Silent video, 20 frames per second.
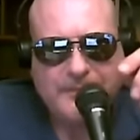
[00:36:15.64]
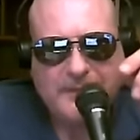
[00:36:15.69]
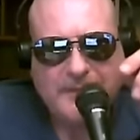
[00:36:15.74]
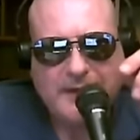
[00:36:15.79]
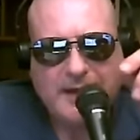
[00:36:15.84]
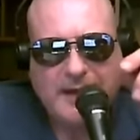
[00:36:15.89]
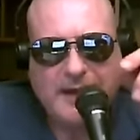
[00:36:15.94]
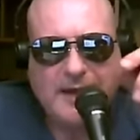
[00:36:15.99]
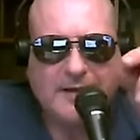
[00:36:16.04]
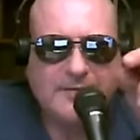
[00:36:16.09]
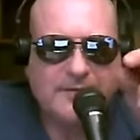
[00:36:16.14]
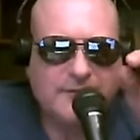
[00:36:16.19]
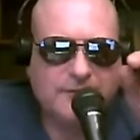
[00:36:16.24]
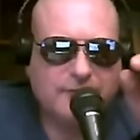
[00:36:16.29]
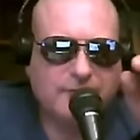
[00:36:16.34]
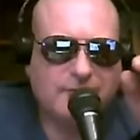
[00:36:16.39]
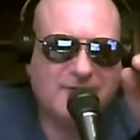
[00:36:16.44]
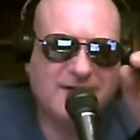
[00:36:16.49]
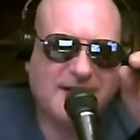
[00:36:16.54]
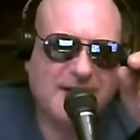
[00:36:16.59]
and this
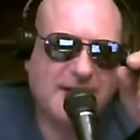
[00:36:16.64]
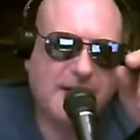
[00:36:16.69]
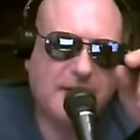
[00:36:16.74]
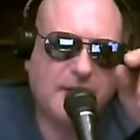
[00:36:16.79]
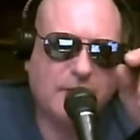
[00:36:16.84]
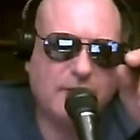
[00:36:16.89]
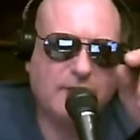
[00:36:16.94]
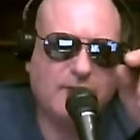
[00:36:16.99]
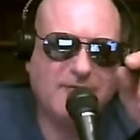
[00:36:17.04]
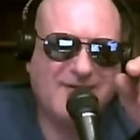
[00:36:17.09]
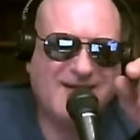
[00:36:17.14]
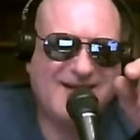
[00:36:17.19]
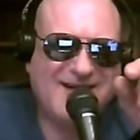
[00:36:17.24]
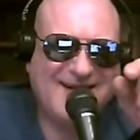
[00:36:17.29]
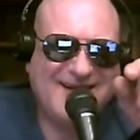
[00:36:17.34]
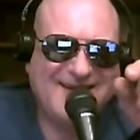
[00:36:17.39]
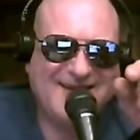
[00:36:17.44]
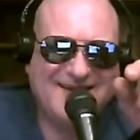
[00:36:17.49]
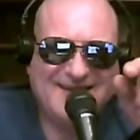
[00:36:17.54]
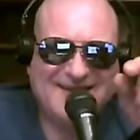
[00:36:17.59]
really
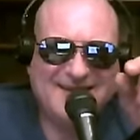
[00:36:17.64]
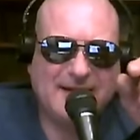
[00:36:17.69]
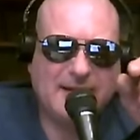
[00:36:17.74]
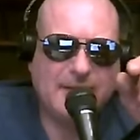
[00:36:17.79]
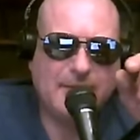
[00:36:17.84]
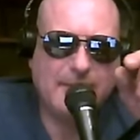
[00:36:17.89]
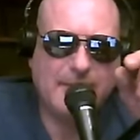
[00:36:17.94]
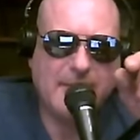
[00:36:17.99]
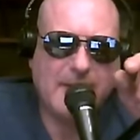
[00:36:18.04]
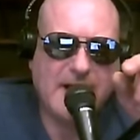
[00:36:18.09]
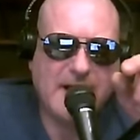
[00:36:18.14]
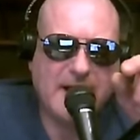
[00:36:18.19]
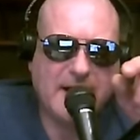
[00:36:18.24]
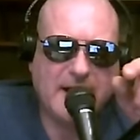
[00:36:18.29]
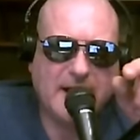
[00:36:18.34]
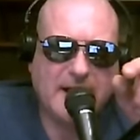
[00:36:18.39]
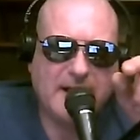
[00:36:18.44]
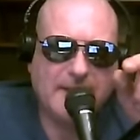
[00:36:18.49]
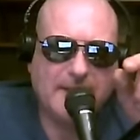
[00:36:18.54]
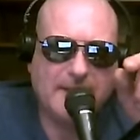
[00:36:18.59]
grinds
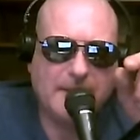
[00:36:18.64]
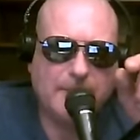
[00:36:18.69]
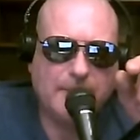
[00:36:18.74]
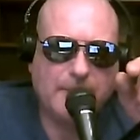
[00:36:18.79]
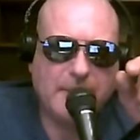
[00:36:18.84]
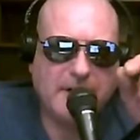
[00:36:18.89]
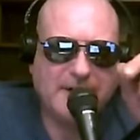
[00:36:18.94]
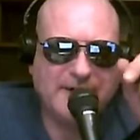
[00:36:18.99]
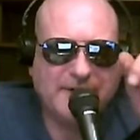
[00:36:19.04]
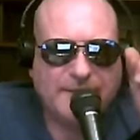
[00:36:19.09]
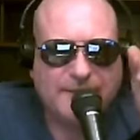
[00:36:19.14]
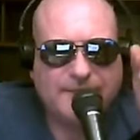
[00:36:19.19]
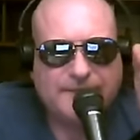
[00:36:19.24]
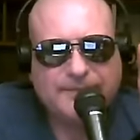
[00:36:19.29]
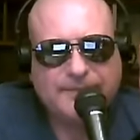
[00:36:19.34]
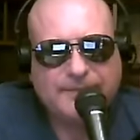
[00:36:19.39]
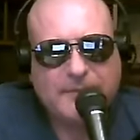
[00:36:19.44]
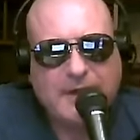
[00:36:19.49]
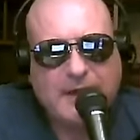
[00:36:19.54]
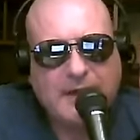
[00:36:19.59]
my butt,
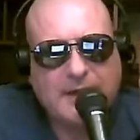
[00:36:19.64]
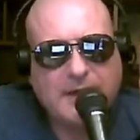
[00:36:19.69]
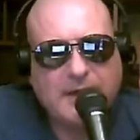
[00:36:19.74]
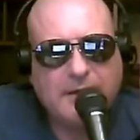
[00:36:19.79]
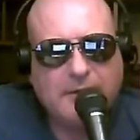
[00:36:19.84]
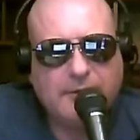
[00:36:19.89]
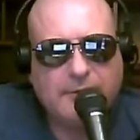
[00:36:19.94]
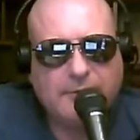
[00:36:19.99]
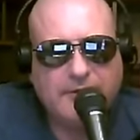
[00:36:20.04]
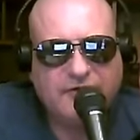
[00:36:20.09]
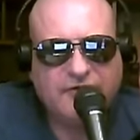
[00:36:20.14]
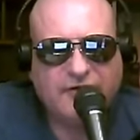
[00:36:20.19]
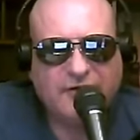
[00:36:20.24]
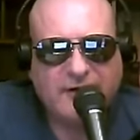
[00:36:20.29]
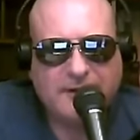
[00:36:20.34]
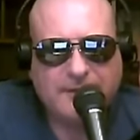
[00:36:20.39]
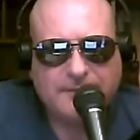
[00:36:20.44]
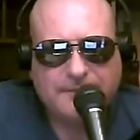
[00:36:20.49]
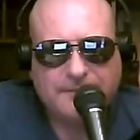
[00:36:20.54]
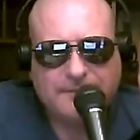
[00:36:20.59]
here in
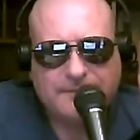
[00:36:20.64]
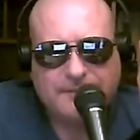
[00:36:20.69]
Michigan,